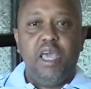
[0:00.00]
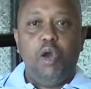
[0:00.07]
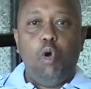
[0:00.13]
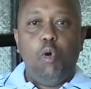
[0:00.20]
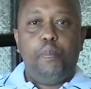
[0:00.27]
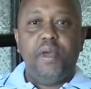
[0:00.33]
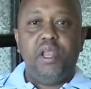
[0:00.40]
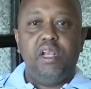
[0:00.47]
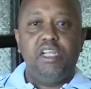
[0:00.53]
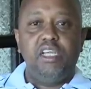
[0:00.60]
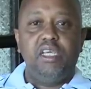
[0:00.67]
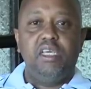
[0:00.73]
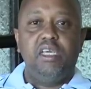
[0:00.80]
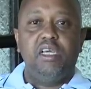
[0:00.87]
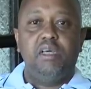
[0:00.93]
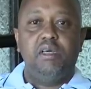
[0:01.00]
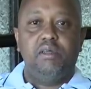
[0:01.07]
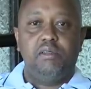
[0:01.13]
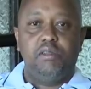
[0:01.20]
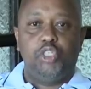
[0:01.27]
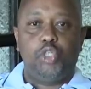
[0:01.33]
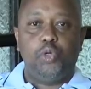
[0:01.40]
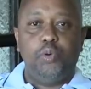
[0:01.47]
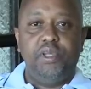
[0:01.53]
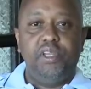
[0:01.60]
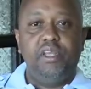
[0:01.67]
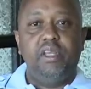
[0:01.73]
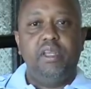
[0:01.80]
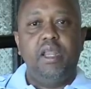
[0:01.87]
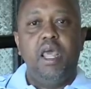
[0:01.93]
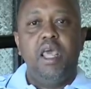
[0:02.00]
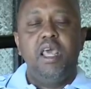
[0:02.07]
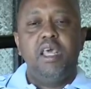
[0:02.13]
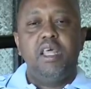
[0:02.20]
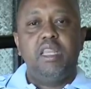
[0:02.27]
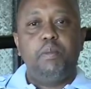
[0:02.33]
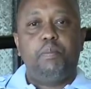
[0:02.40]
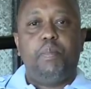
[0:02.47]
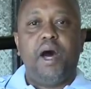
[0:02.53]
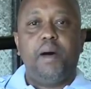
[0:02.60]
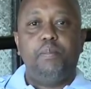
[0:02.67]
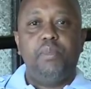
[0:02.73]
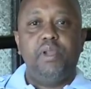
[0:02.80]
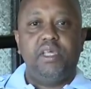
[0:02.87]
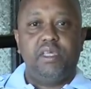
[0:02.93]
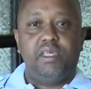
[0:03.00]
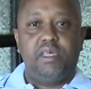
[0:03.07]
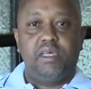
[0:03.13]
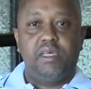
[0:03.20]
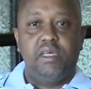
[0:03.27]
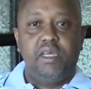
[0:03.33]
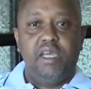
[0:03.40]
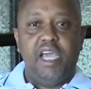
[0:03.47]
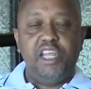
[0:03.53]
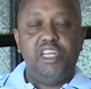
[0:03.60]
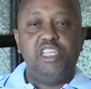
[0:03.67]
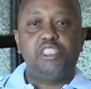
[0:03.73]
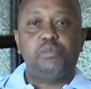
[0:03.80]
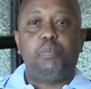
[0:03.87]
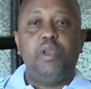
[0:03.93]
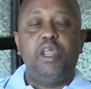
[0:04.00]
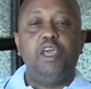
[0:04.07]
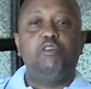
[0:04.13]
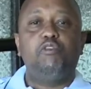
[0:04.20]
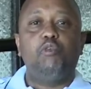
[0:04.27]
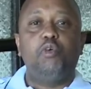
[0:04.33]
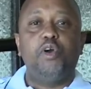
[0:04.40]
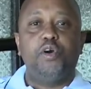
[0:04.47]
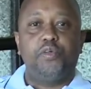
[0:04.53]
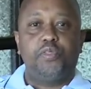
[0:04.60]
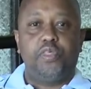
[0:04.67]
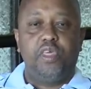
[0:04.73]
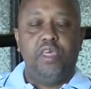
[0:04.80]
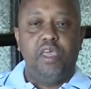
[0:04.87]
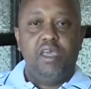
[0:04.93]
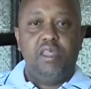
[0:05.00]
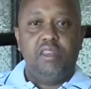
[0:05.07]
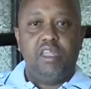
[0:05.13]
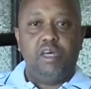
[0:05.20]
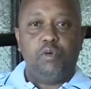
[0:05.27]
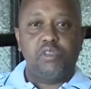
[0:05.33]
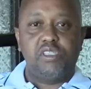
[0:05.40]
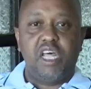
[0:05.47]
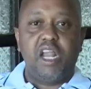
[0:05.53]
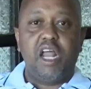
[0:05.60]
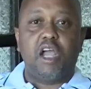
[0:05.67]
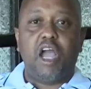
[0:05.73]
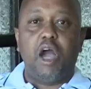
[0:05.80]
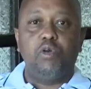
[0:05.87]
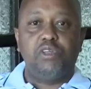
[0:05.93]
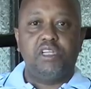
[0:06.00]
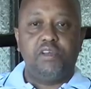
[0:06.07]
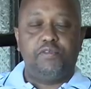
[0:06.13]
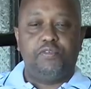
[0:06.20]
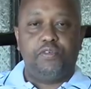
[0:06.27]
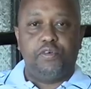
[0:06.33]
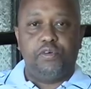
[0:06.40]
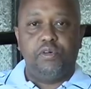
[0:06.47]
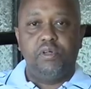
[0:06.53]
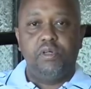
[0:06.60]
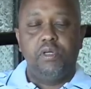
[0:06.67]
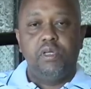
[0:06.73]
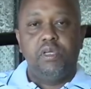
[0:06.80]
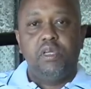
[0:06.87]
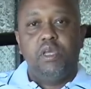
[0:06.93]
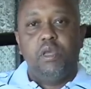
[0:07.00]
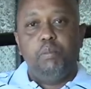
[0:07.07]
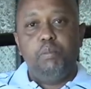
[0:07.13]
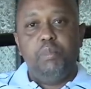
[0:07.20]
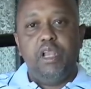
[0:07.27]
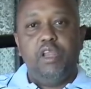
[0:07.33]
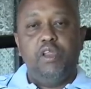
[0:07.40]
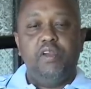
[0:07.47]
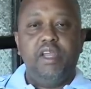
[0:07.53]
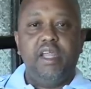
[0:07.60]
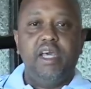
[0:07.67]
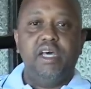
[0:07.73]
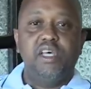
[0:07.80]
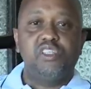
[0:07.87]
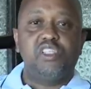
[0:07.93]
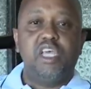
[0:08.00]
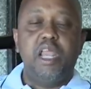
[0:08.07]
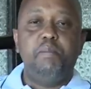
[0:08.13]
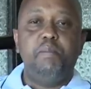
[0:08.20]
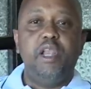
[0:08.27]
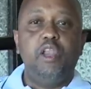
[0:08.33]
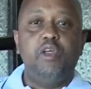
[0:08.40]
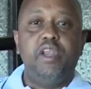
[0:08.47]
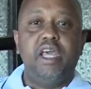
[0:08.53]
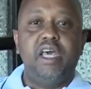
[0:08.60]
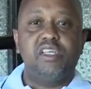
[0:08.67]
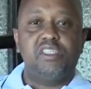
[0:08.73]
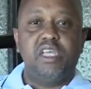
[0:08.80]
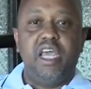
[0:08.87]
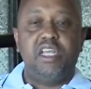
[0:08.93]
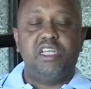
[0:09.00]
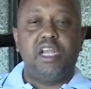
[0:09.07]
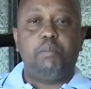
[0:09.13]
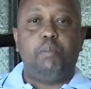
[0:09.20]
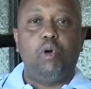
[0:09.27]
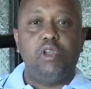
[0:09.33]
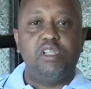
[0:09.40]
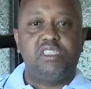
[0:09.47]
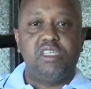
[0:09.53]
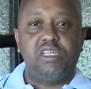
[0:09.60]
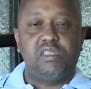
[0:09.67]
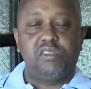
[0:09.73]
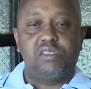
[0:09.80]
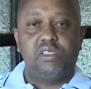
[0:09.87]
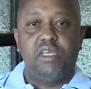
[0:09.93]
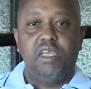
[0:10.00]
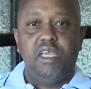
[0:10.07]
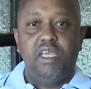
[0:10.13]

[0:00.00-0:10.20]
openly showing the public a display of wealth that was unaccounted for. Billionaires and millionaires entered politics.